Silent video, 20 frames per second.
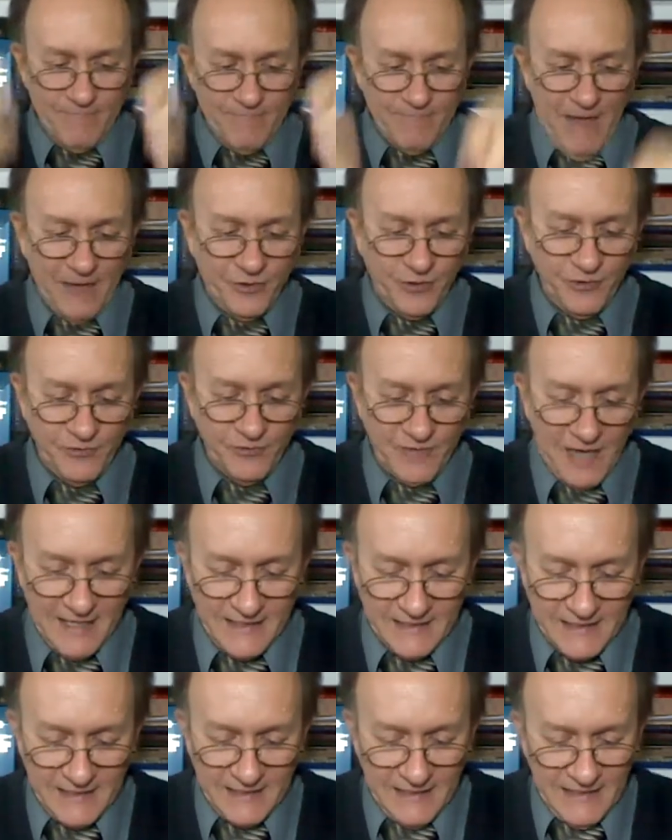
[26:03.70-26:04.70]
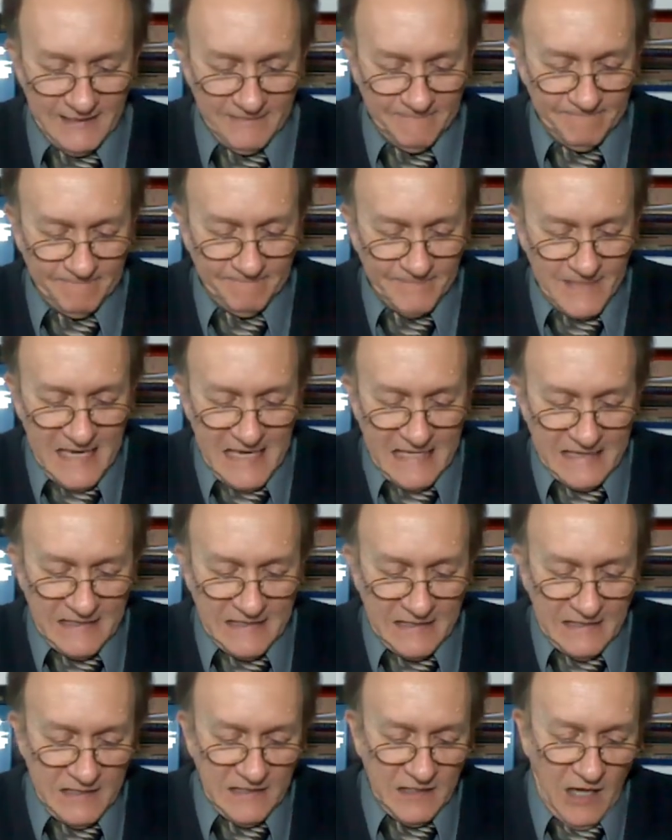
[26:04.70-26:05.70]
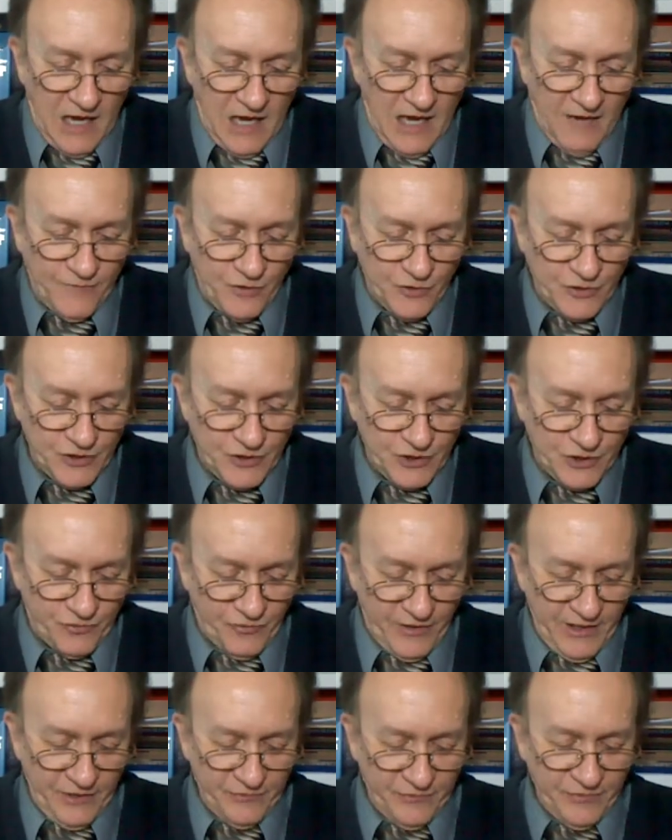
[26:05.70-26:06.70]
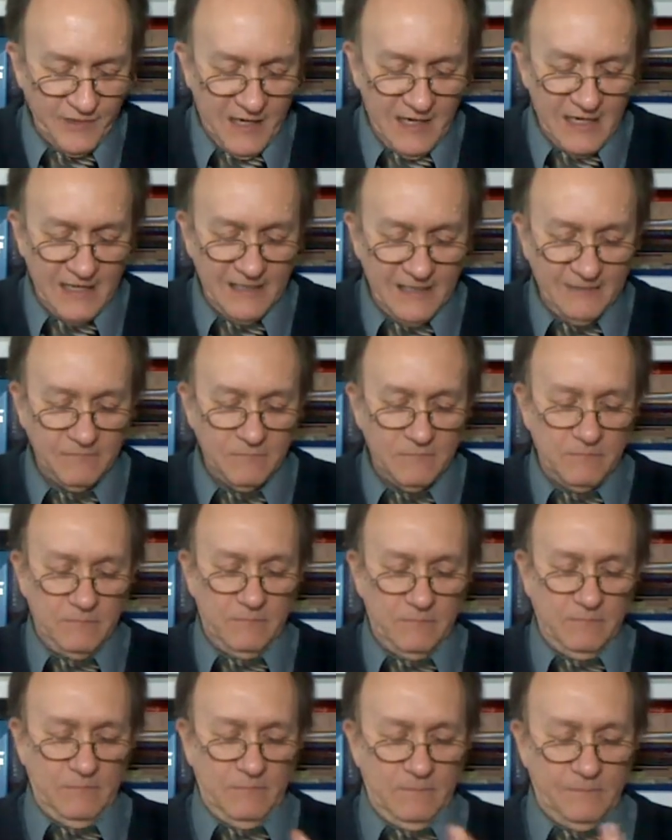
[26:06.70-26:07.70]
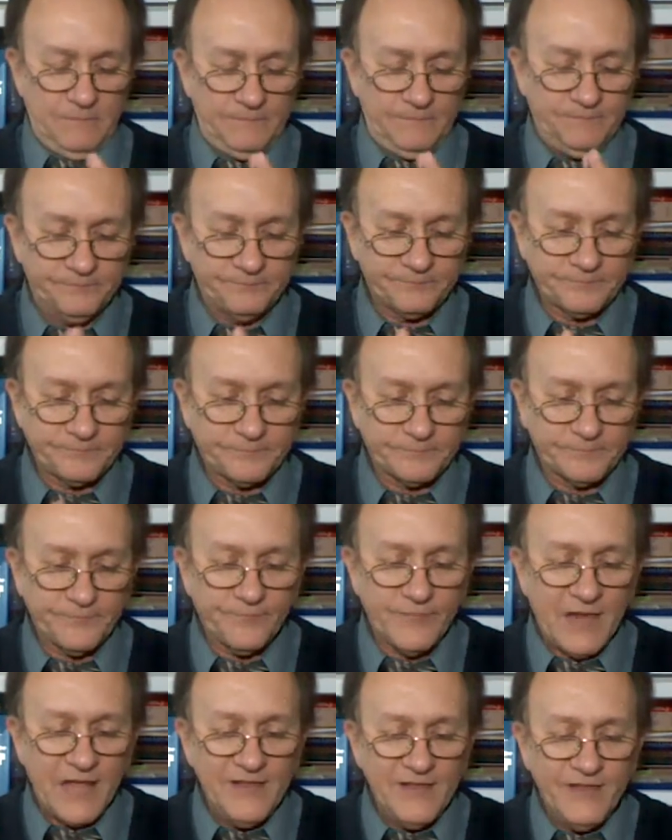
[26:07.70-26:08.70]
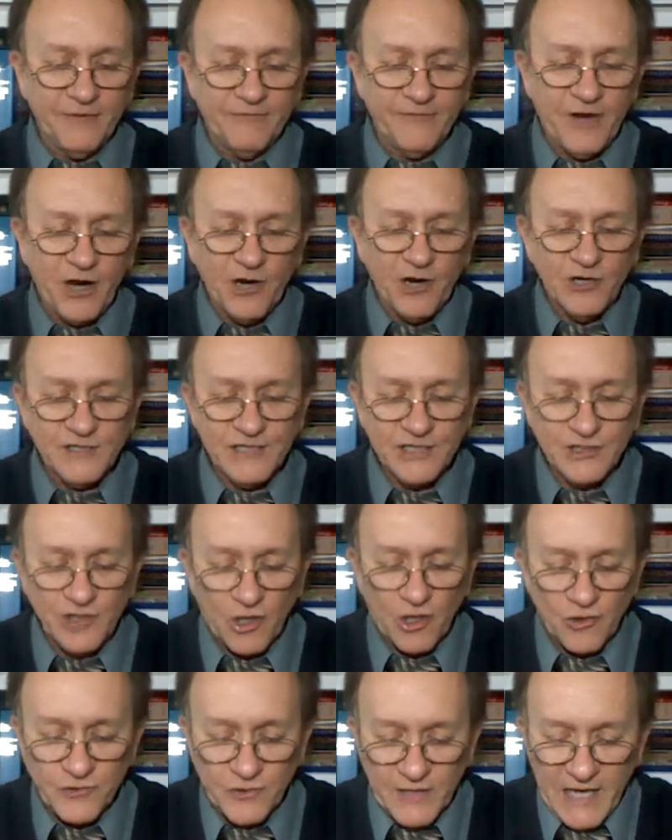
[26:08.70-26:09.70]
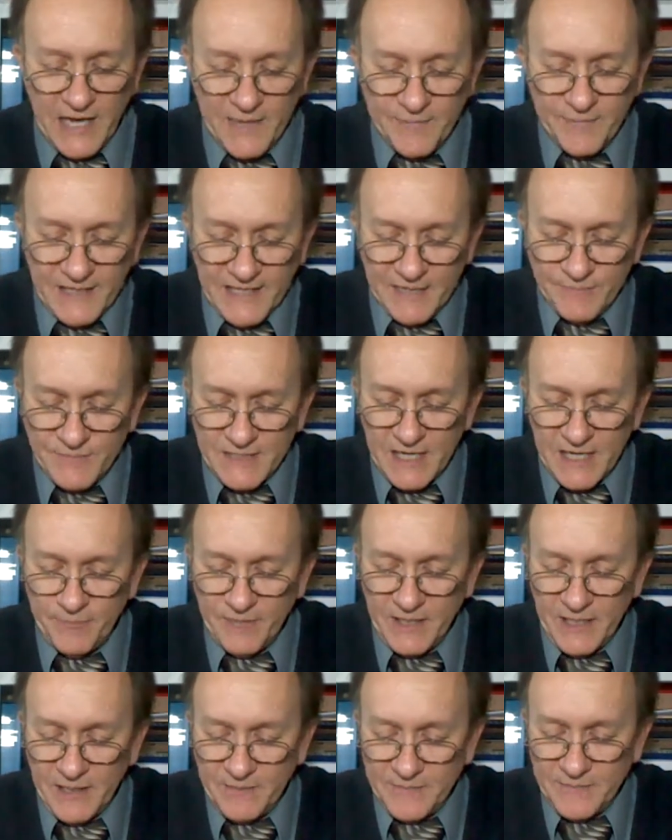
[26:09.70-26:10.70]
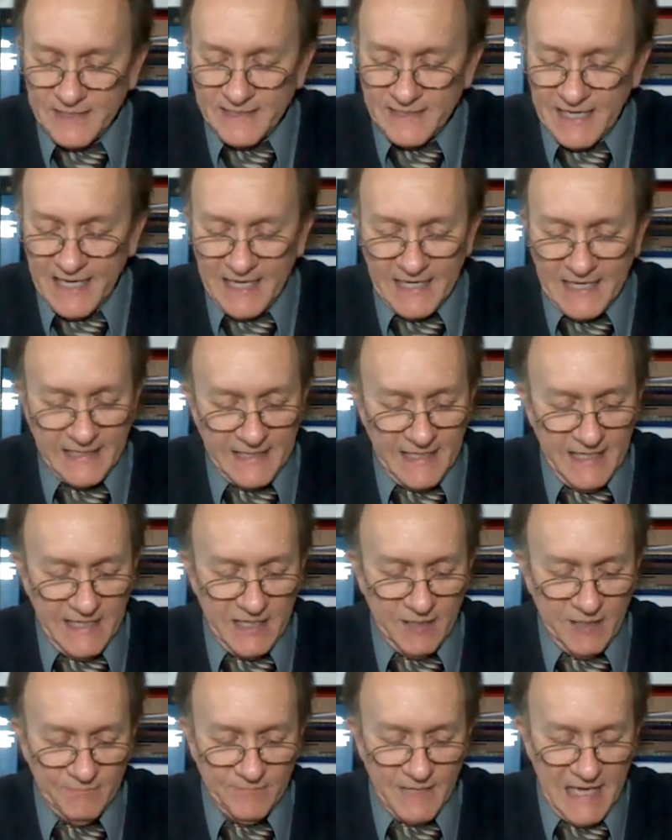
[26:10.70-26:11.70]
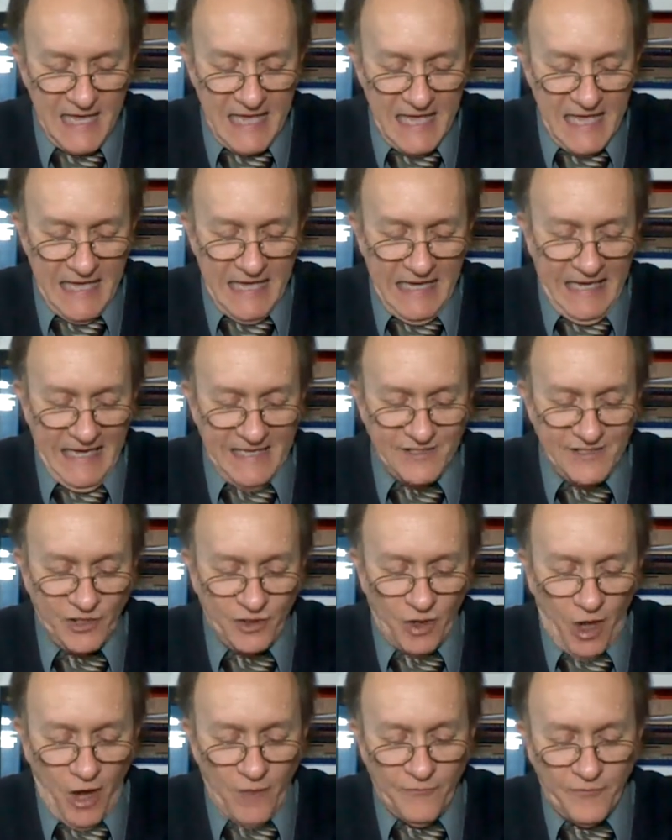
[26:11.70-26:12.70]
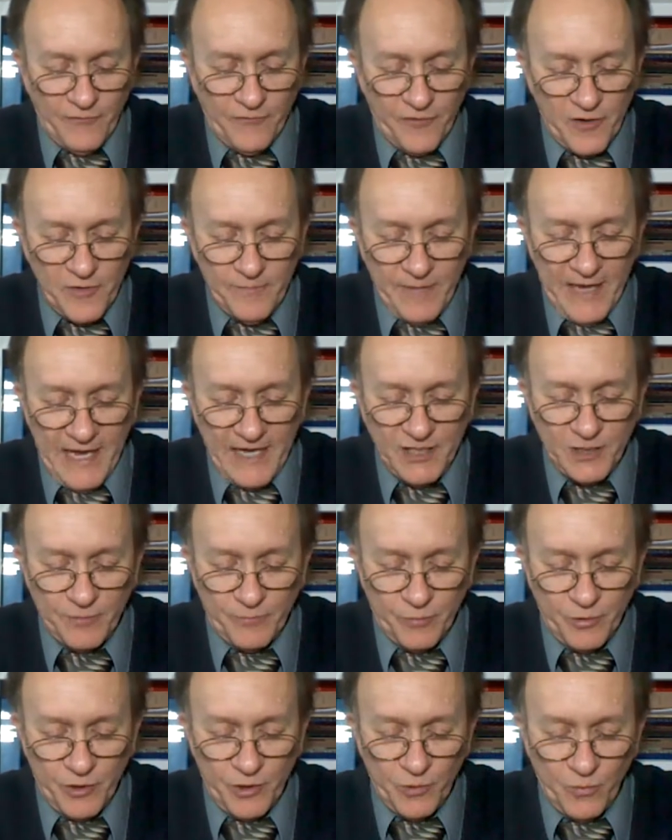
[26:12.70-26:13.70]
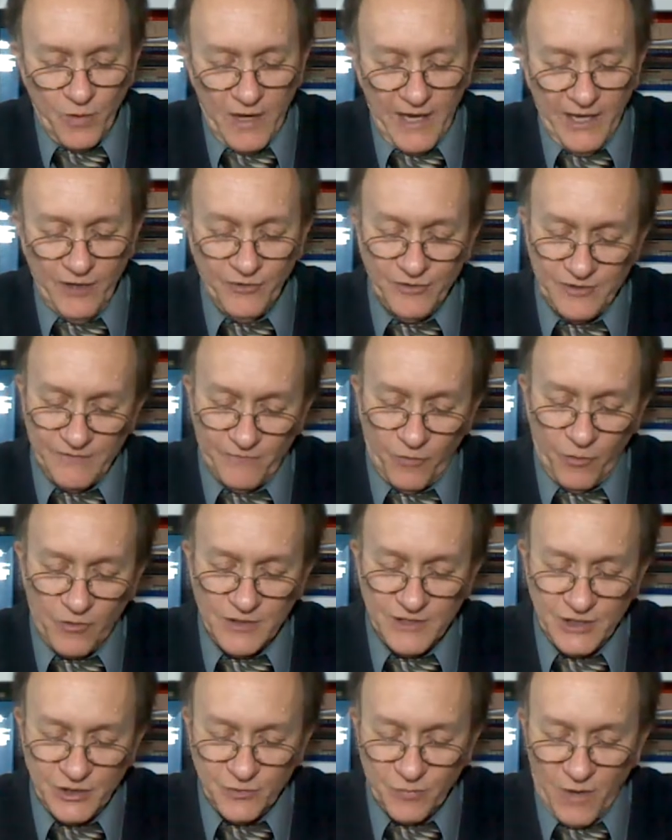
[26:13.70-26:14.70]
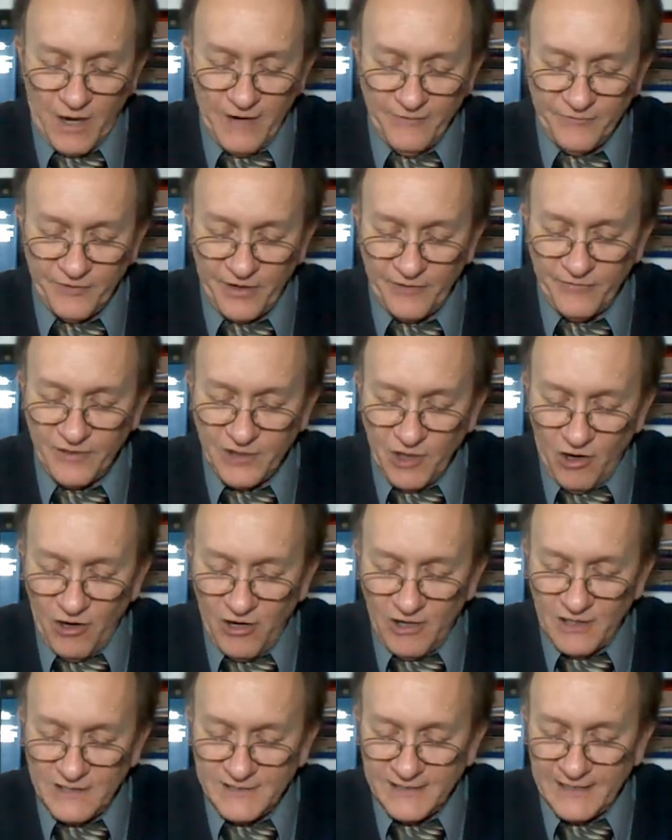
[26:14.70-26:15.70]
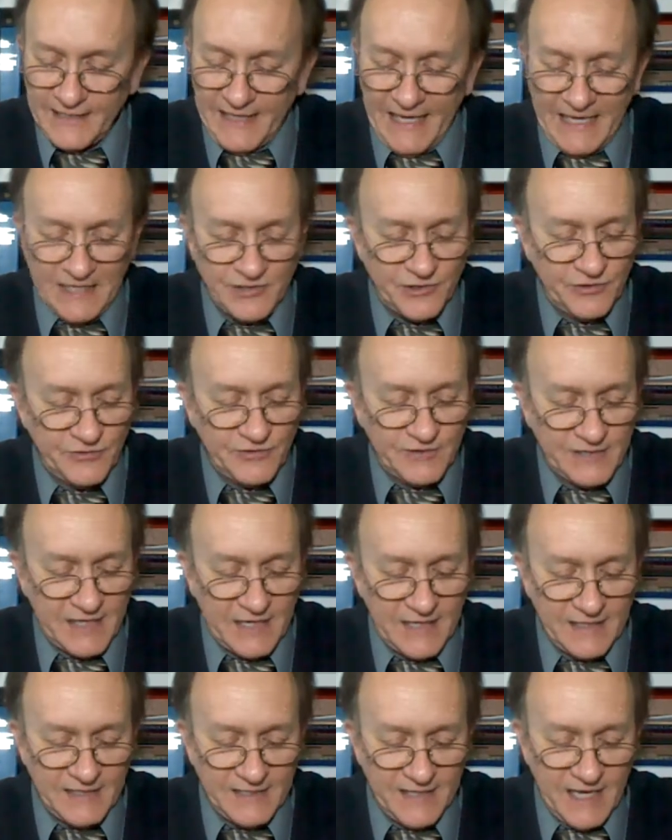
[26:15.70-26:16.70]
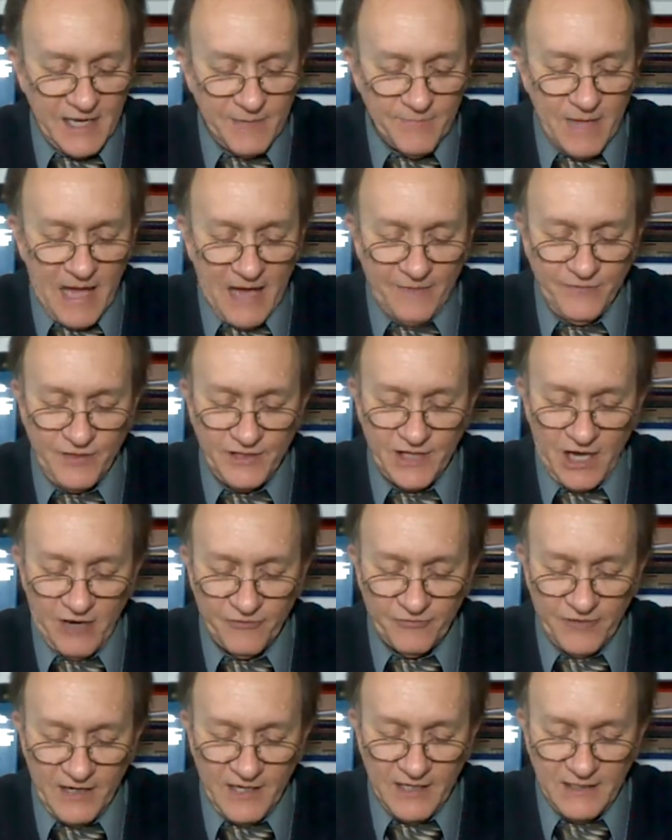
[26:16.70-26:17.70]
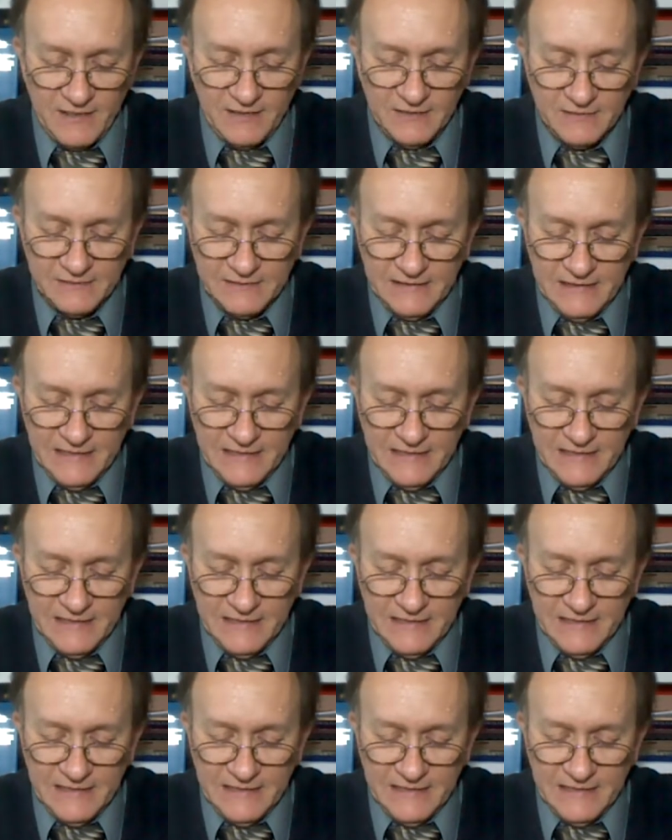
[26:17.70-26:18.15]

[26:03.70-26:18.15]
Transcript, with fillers: Matthew nineteen, uh, verses three through nine. The Pharisees also came unto him, tempting him, and saying unto him, Is it lawful for a man to put away or divorce his wife for every cause? And he answered and said unto them, Have ye not read?